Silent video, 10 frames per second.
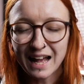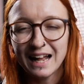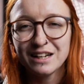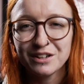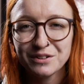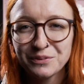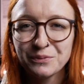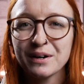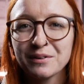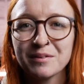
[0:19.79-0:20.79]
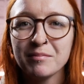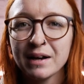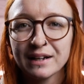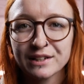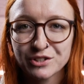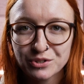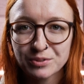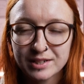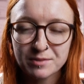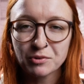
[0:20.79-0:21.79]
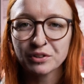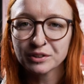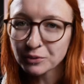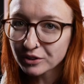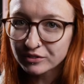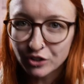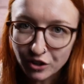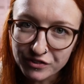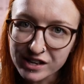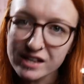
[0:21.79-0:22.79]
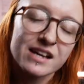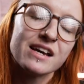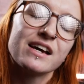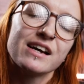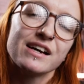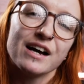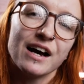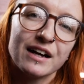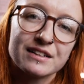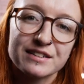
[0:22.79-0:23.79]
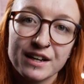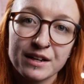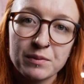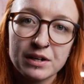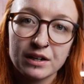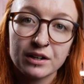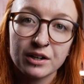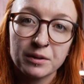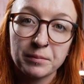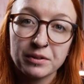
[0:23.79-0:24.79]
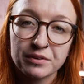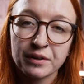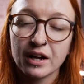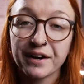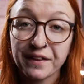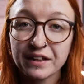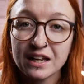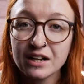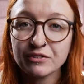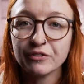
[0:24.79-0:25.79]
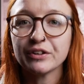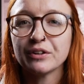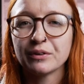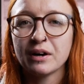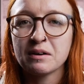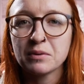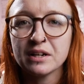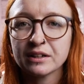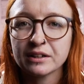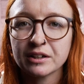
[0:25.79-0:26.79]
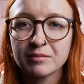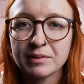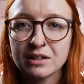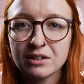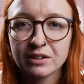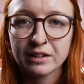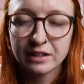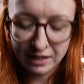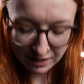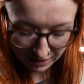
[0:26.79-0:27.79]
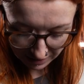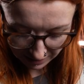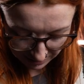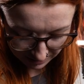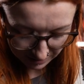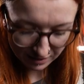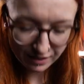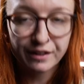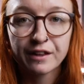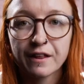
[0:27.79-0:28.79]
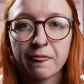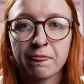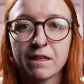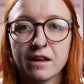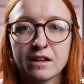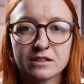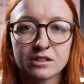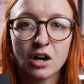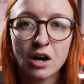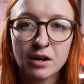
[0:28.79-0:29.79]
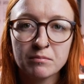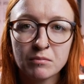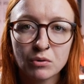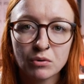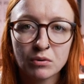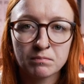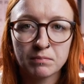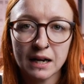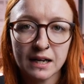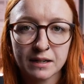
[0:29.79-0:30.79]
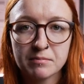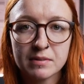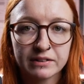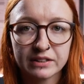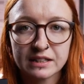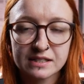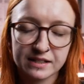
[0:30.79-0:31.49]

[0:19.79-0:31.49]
Hello, welcome back to Exploring the World of Coffee. Uh, today we are going to be doing another gear review and we are going to be looking at the Timemore Black Mirror